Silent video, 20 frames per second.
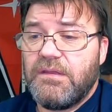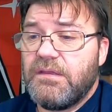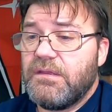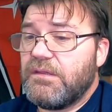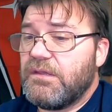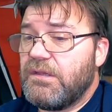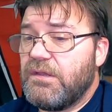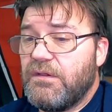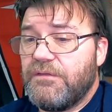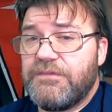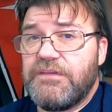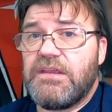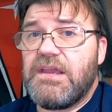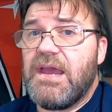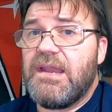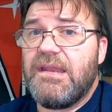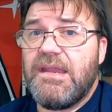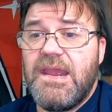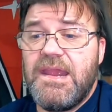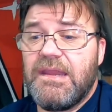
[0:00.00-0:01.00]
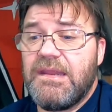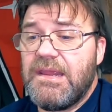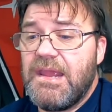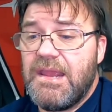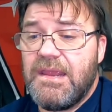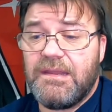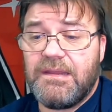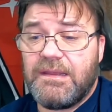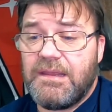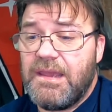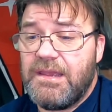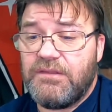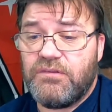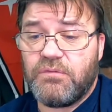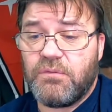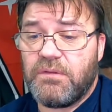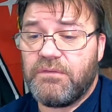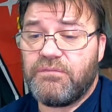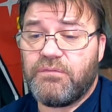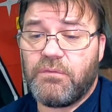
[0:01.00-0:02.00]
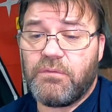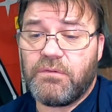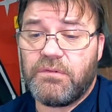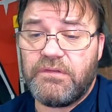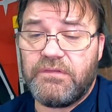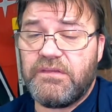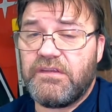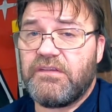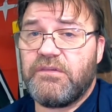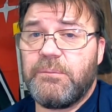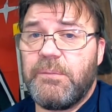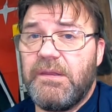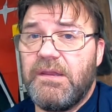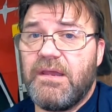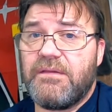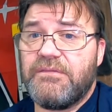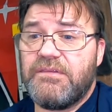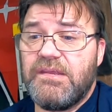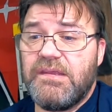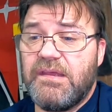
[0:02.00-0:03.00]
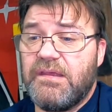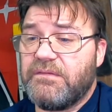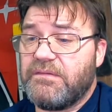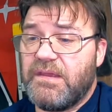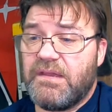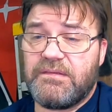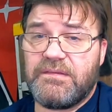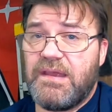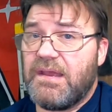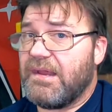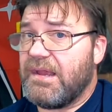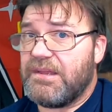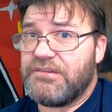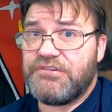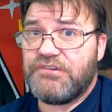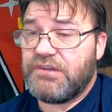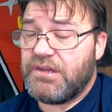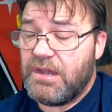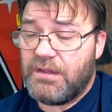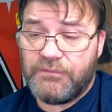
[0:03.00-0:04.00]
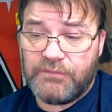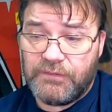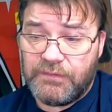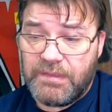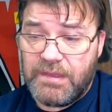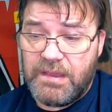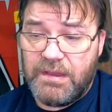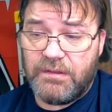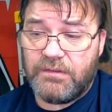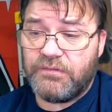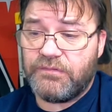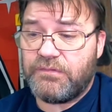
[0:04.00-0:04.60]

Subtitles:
You know, if you got an 88 and a K24 and a 6-speed out of a TSX, I got you covered there.